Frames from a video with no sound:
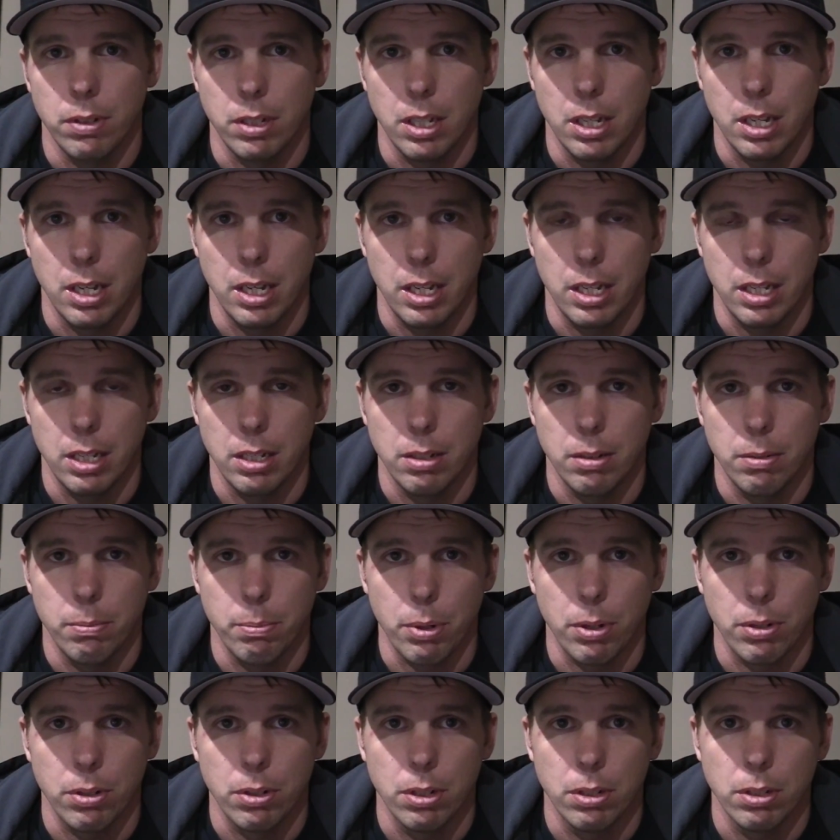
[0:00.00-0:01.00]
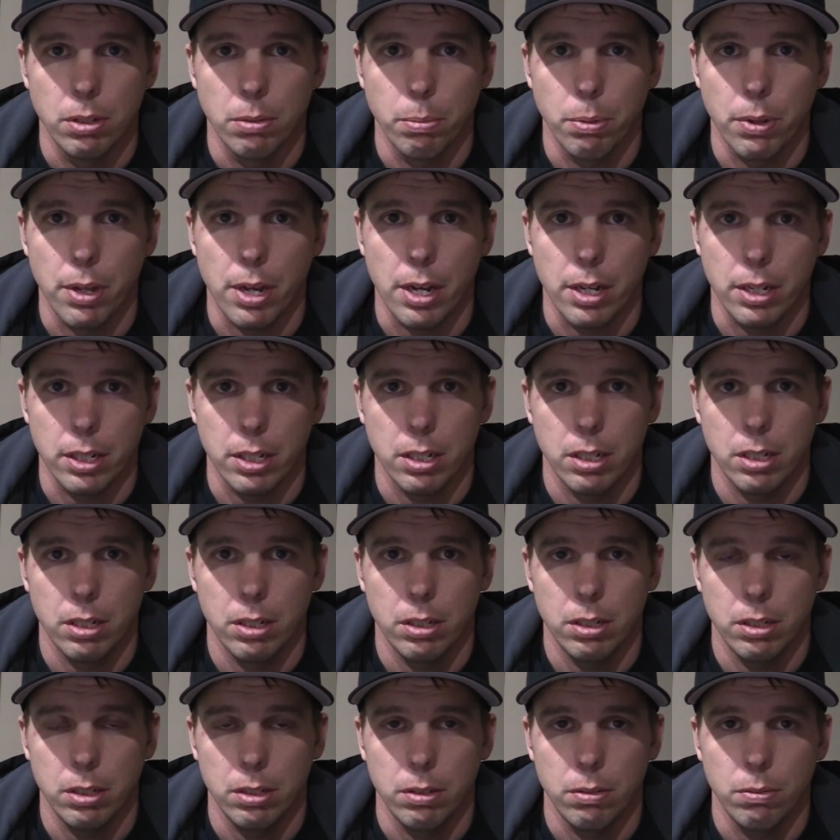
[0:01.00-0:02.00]
the head and burning up the block
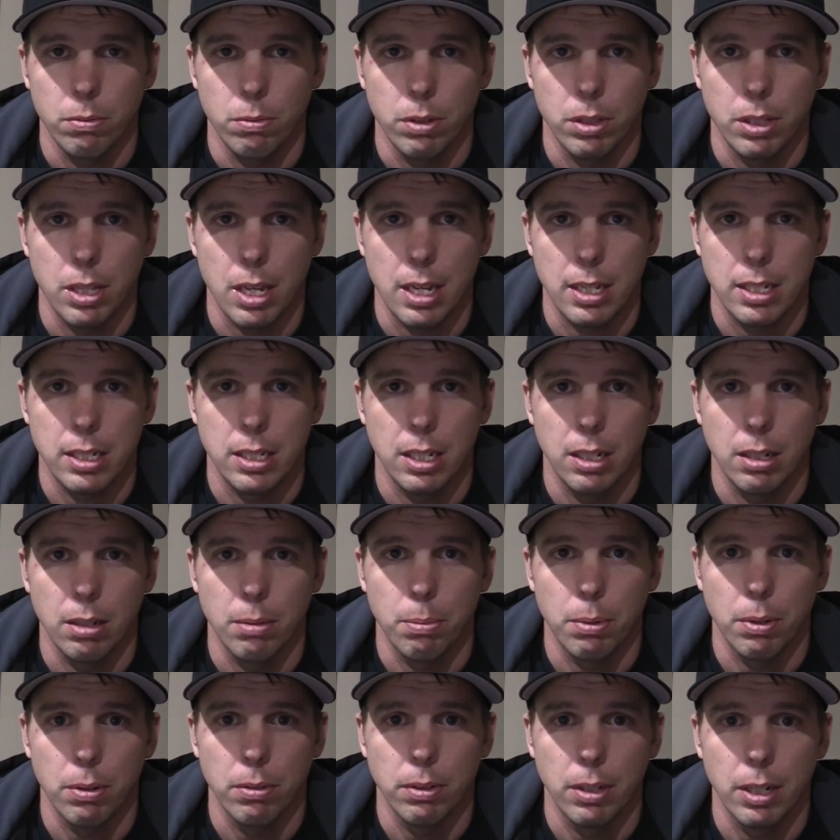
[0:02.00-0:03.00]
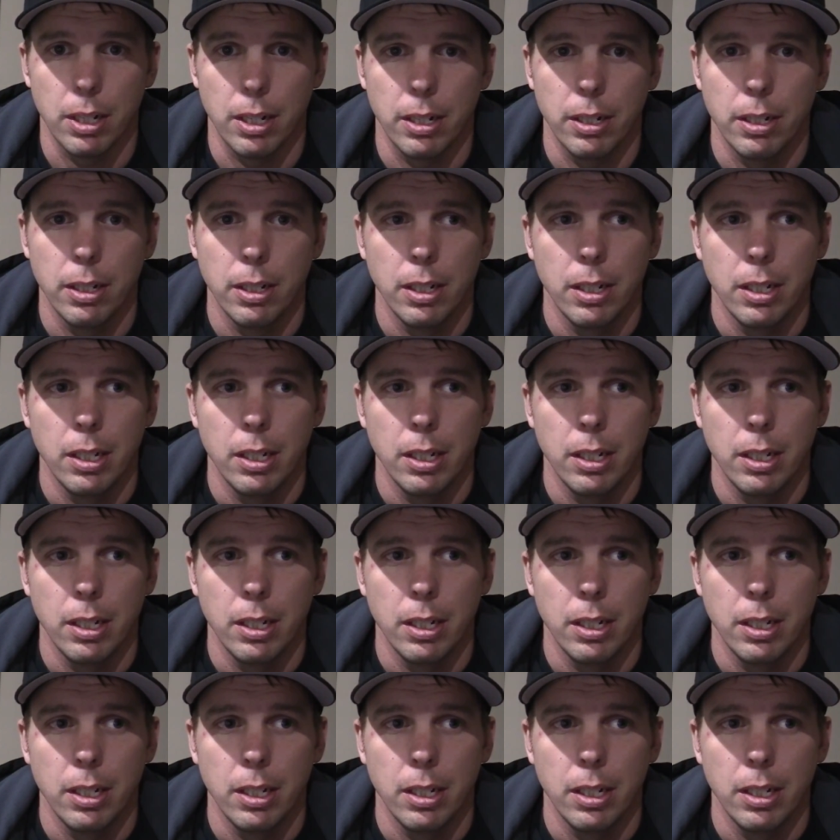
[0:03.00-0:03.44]
with that setup on there.